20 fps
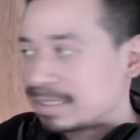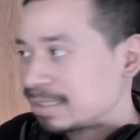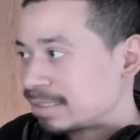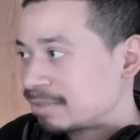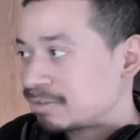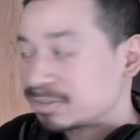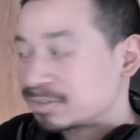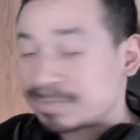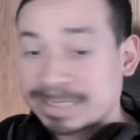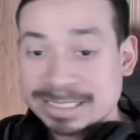That
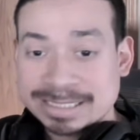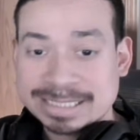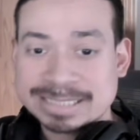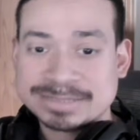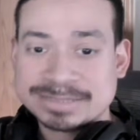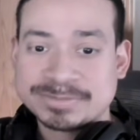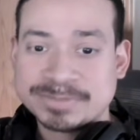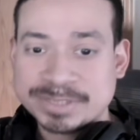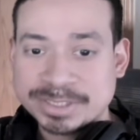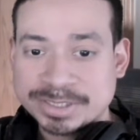was my
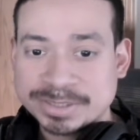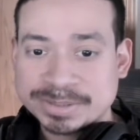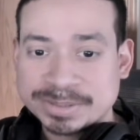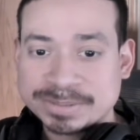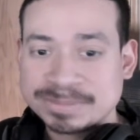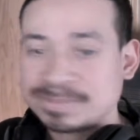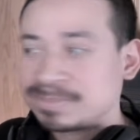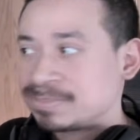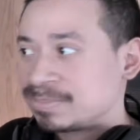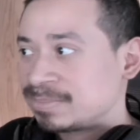last
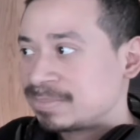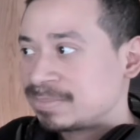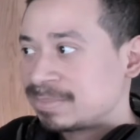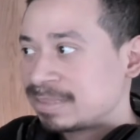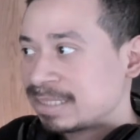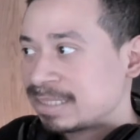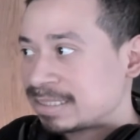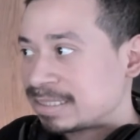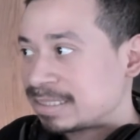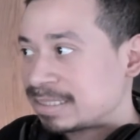video.
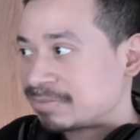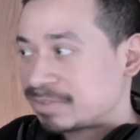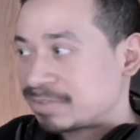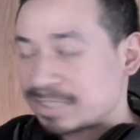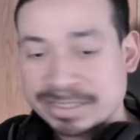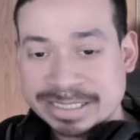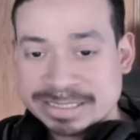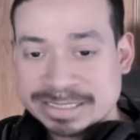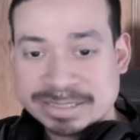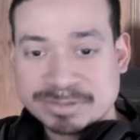And then after
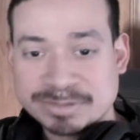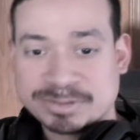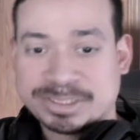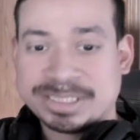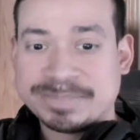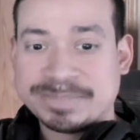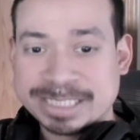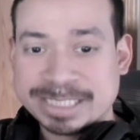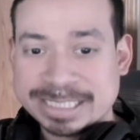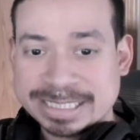that, you guys never
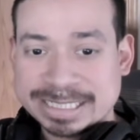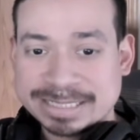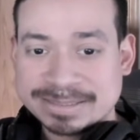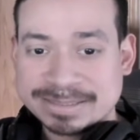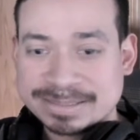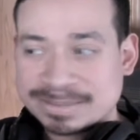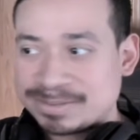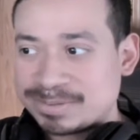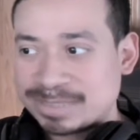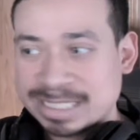see me again.
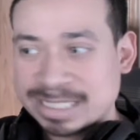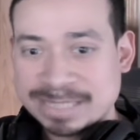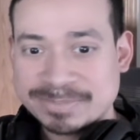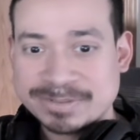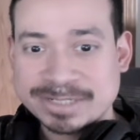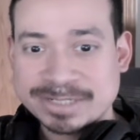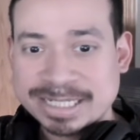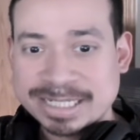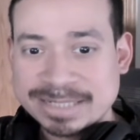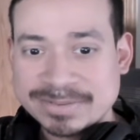Like, oh, what
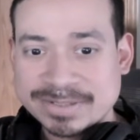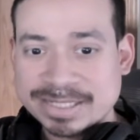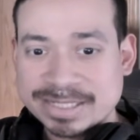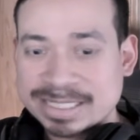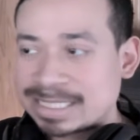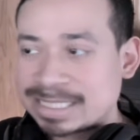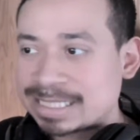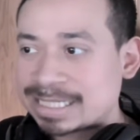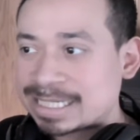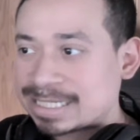happened to Kevin?
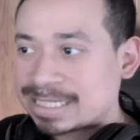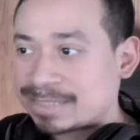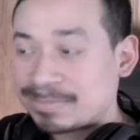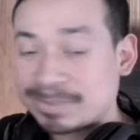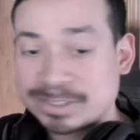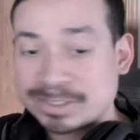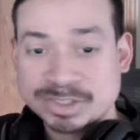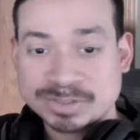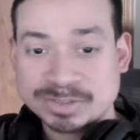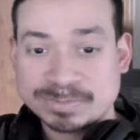I got a
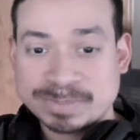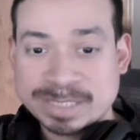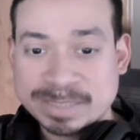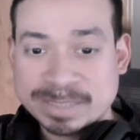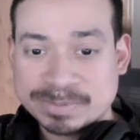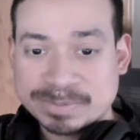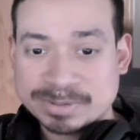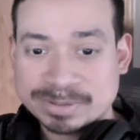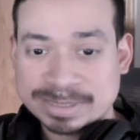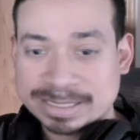bunch of
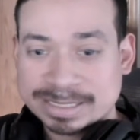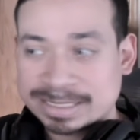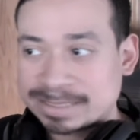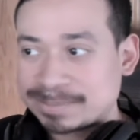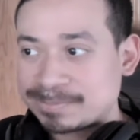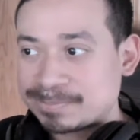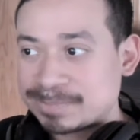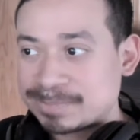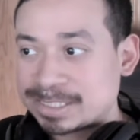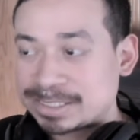people like
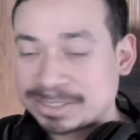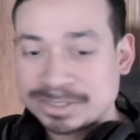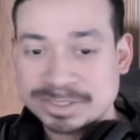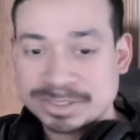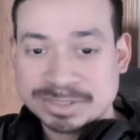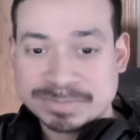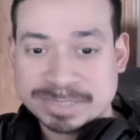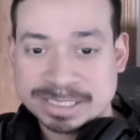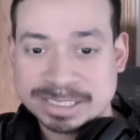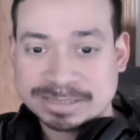
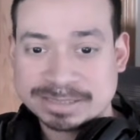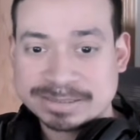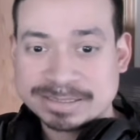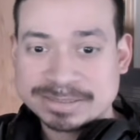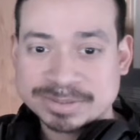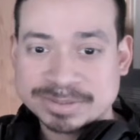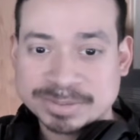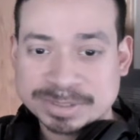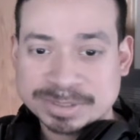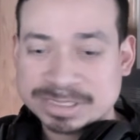messaging me on
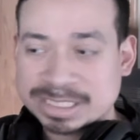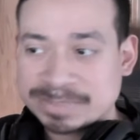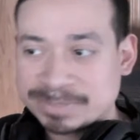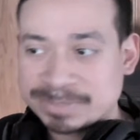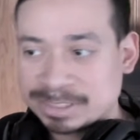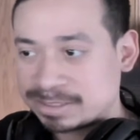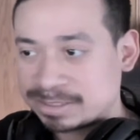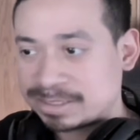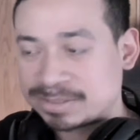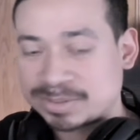Discord because I'm
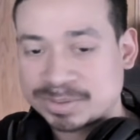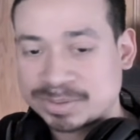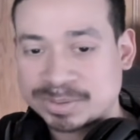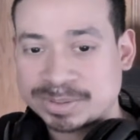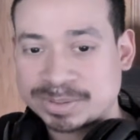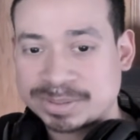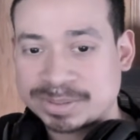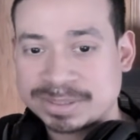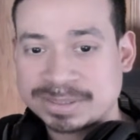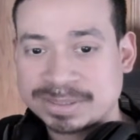on
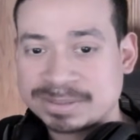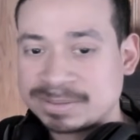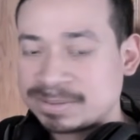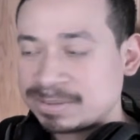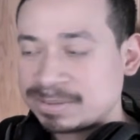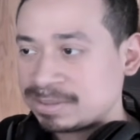Discord.